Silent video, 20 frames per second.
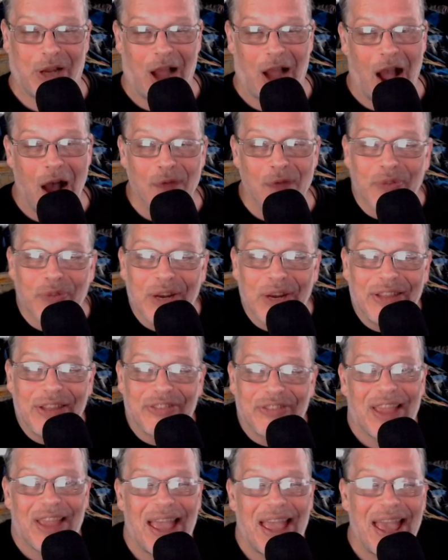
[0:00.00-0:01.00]

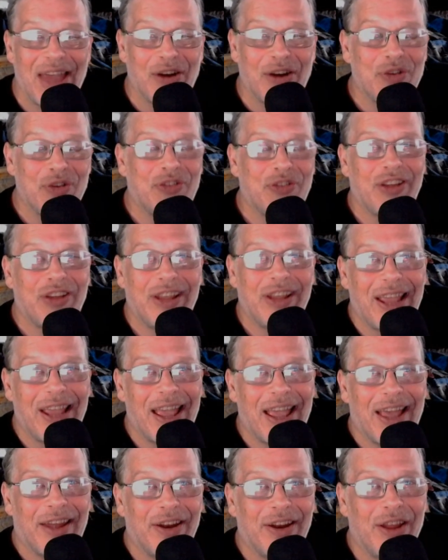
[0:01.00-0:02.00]
confidence,
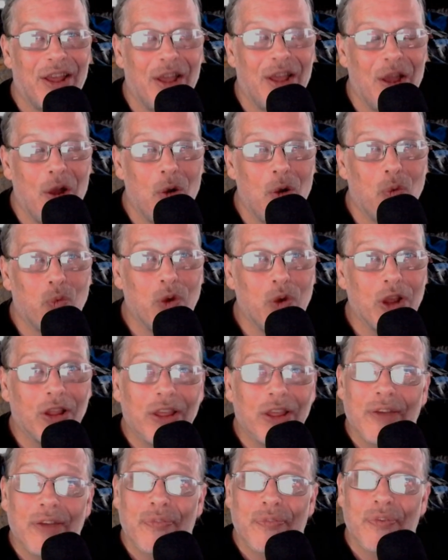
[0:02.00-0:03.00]
energy, and
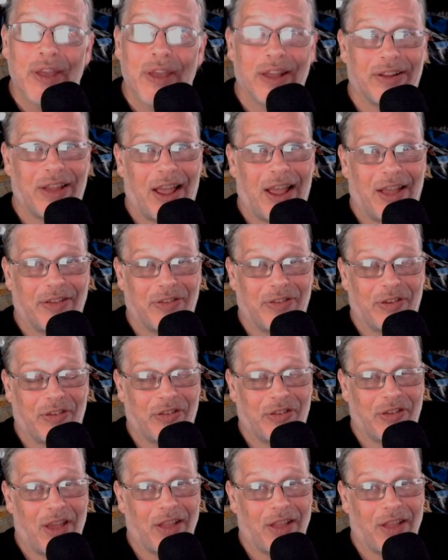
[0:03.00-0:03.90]
really a fantastic